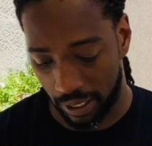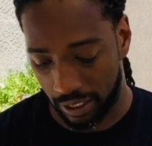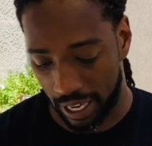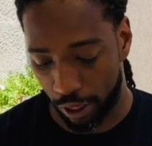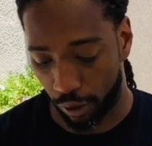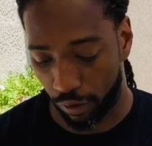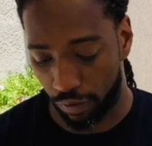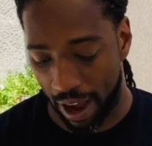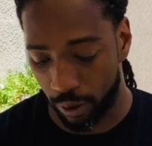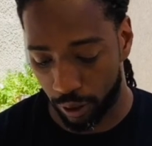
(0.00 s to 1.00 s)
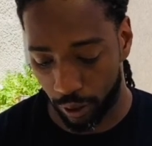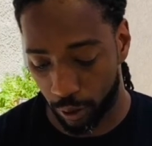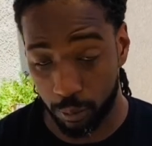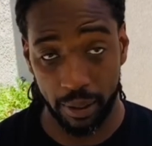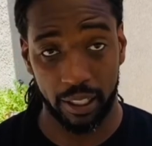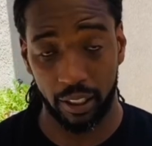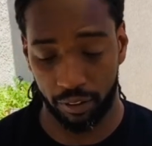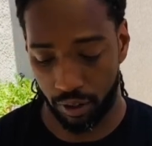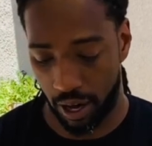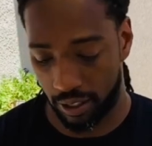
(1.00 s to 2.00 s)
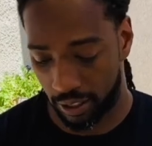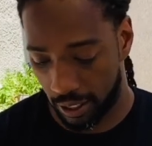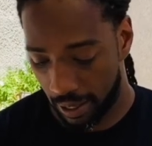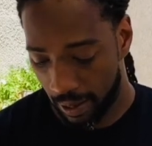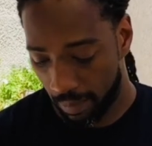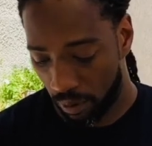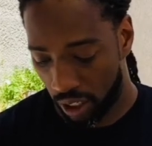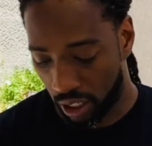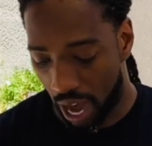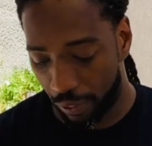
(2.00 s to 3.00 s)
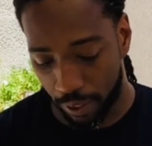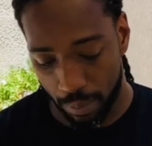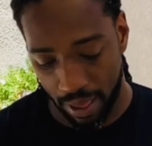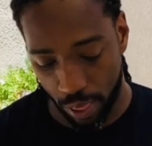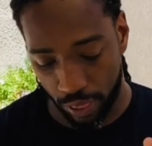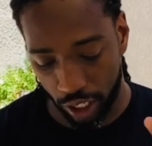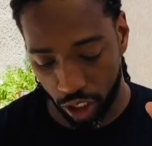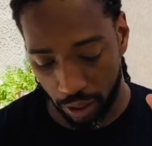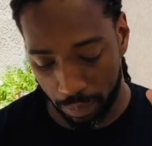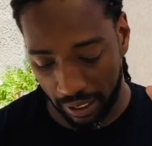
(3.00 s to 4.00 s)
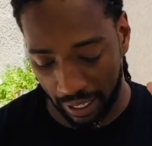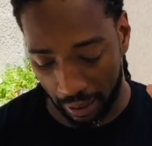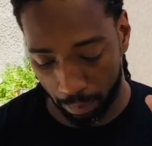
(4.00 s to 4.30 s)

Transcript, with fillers: He said, Their founder, speaking of Christ, taught them that they should be like